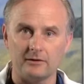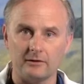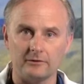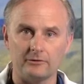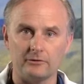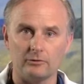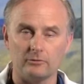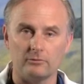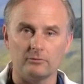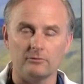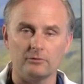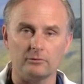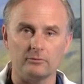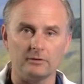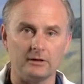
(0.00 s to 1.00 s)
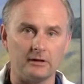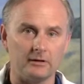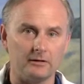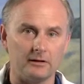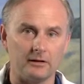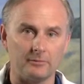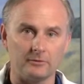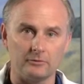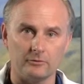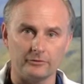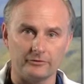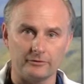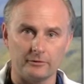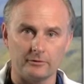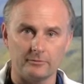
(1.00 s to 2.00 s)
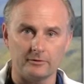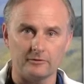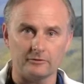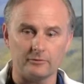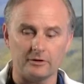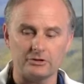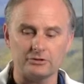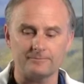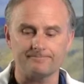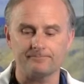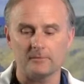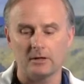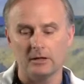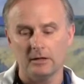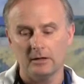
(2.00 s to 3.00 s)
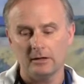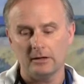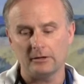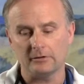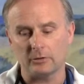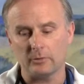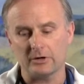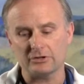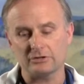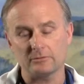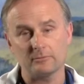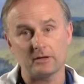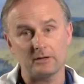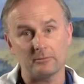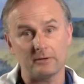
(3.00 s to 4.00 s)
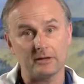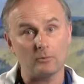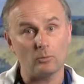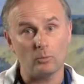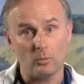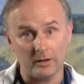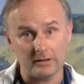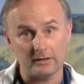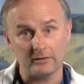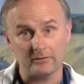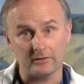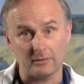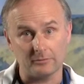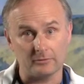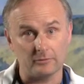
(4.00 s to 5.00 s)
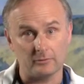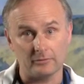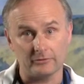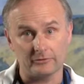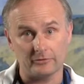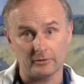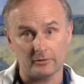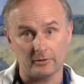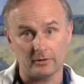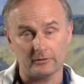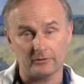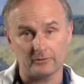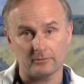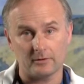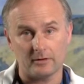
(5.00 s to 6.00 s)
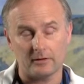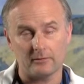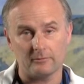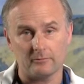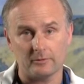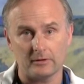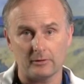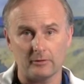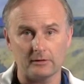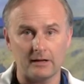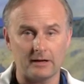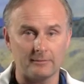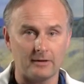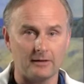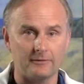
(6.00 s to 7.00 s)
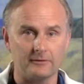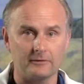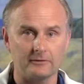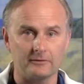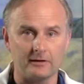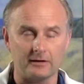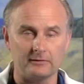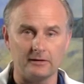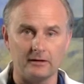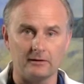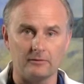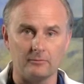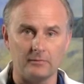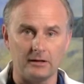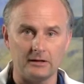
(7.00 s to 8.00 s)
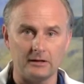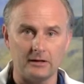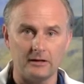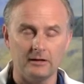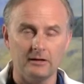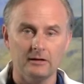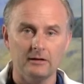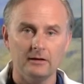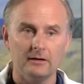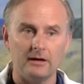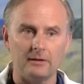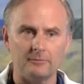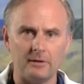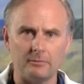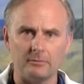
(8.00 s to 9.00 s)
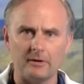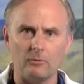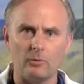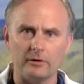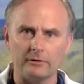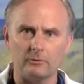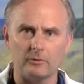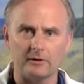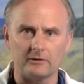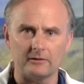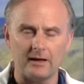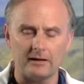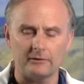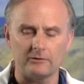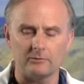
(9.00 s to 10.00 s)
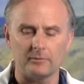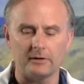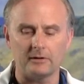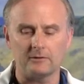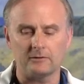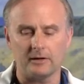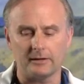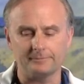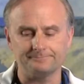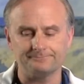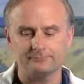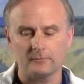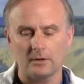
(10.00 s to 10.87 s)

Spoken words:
tells you you need an epidural steroid administration. And the question may be, what is epidural steroids? We hear a lot about this technique in the media, and people may wonder what exactly is being done.